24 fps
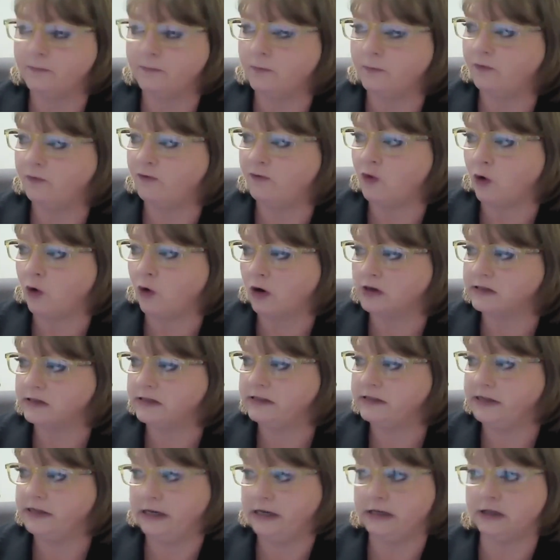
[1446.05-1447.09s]
before as a
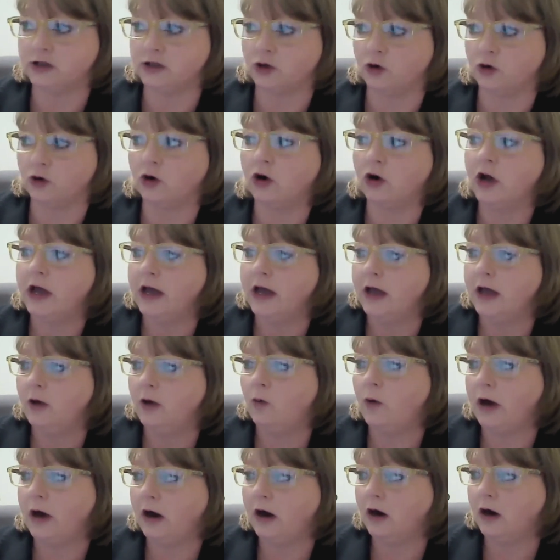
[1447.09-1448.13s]
teaser,
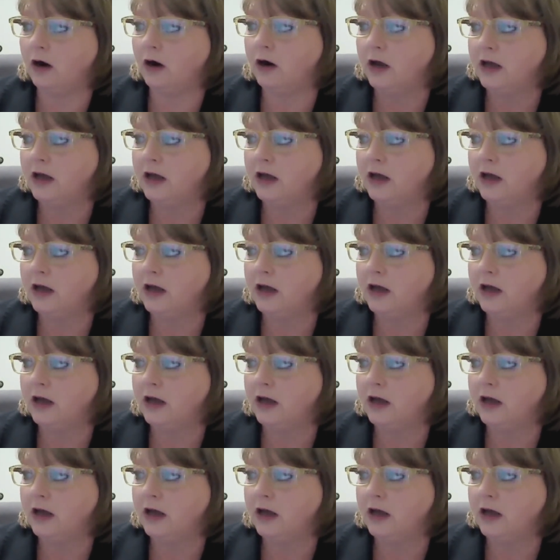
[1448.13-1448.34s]
where